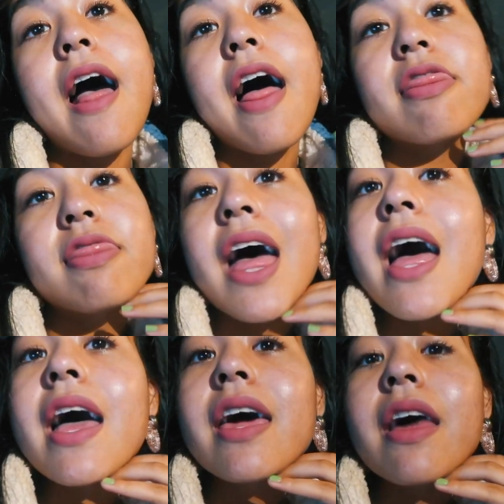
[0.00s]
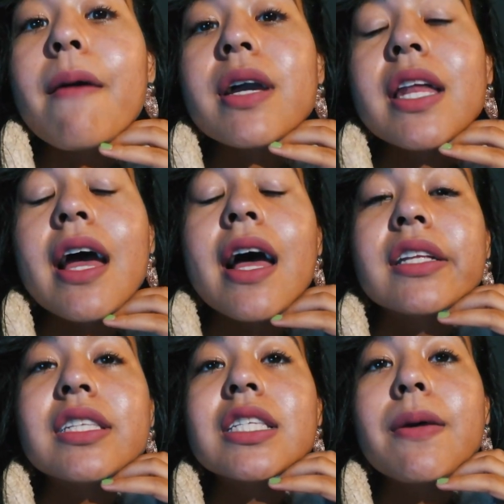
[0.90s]
and then i'm gonna
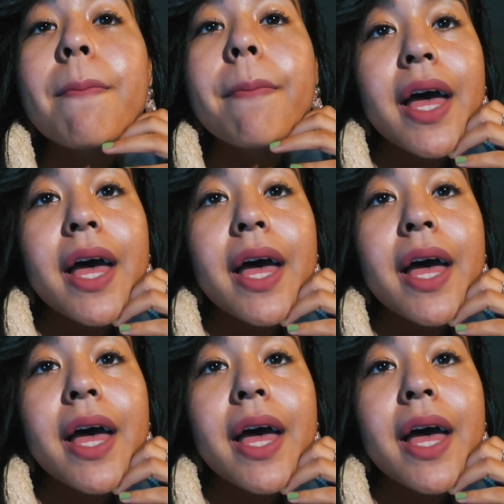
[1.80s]
head to